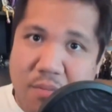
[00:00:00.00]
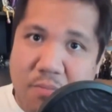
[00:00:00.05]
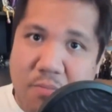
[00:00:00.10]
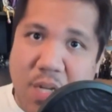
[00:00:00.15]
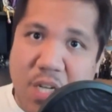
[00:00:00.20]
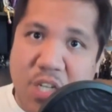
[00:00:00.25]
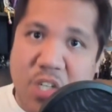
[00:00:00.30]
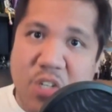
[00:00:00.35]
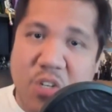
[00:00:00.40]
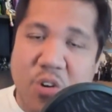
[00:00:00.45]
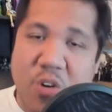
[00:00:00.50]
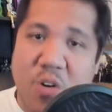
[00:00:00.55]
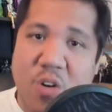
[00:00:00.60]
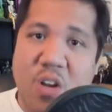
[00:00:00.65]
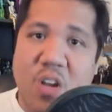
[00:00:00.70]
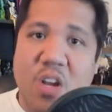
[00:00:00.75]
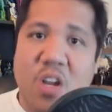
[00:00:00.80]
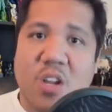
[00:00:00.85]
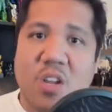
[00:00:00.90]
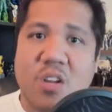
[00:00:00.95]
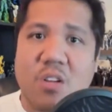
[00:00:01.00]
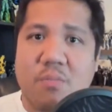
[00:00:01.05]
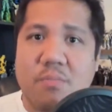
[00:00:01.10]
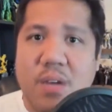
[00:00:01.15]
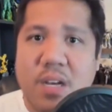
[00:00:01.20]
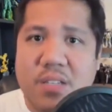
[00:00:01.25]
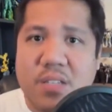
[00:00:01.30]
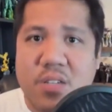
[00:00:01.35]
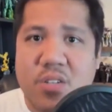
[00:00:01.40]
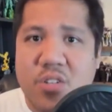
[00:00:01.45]
Make sure your
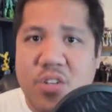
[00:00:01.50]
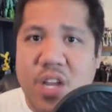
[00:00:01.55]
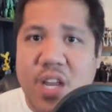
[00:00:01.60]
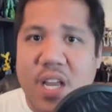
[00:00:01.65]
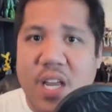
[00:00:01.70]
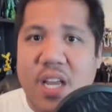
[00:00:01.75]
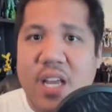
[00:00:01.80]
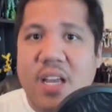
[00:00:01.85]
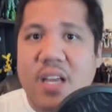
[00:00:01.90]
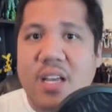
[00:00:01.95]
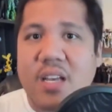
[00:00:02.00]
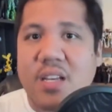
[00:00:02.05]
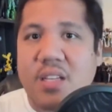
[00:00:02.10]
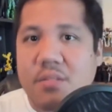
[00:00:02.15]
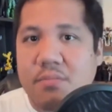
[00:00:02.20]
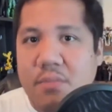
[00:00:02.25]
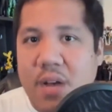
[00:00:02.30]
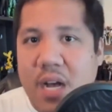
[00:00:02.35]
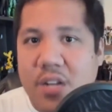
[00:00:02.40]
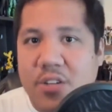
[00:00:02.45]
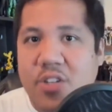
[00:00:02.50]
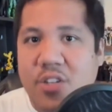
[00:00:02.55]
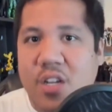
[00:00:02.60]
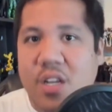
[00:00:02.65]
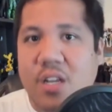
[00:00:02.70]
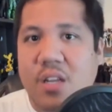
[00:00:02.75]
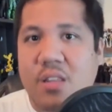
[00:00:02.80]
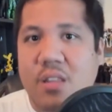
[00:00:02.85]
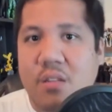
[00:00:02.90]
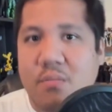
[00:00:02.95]
messaging is
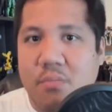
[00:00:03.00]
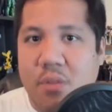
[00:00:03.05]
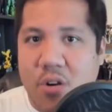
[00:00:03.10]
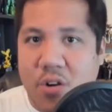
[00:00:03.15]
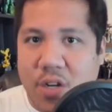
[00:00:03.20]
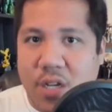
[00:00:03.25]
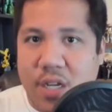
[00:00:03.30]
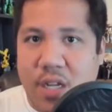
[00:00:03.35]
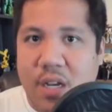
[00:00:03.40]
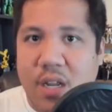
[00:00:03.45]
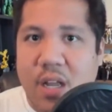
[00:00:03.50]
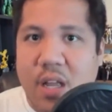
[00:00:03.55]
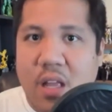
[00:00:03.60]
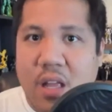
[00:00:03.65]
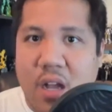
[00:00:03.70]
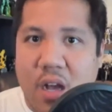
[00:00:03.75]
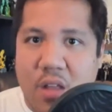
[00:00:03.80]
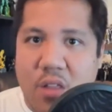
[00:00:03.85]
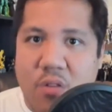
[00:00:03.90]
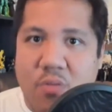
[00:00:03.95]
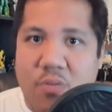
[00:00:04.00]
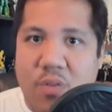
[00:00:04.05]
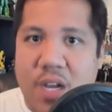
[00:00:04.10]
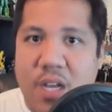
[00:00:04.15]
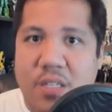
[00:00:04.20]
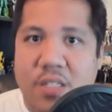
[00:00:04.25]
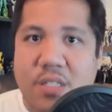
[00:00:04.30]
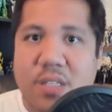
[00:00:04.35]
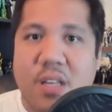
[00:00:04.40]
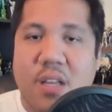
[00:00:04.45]
matching the market.
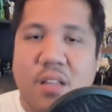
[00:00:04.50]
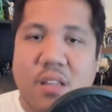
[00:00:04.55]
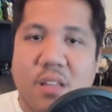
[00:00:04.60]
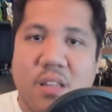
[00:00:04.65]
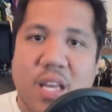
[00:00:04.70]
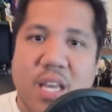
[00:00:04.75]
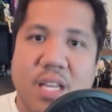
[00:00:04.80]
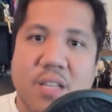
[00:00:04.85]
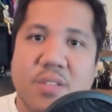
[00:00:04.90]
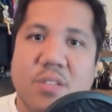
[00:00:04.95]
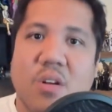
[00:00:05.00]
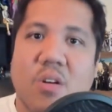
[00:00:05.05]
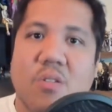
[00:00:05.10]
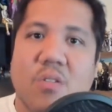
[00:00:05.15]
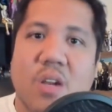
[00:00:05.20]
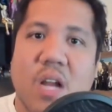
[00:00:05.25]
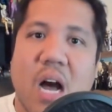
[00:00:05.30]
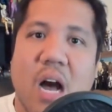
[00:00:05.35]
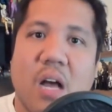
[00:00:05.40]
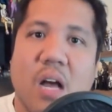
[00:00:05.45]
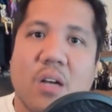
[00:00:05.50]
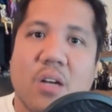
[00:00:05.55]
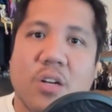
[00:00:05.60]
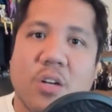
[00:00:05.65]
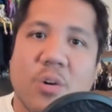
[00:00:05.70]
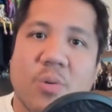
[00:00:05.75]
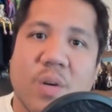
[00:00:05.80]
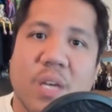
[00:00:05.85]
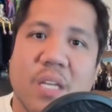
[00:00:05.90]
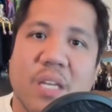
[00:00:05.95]
Otherwise, things are not
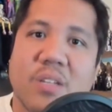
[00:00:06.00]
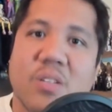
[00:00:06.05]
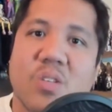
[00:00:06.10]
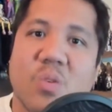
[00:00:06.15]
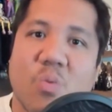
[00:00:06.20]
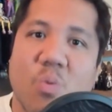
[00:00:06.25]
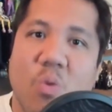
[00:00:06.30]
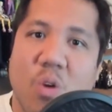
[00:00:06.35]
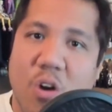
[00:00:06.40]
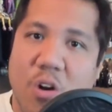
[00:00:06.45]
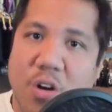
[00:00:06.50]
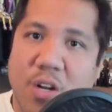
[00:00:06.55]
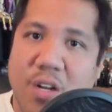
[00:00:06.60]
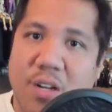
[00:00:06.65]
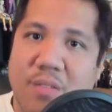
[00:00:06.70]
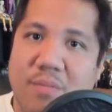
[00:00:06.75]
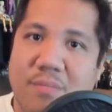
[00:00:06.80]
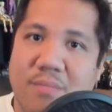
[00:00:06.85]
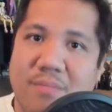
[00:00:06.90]
going to work.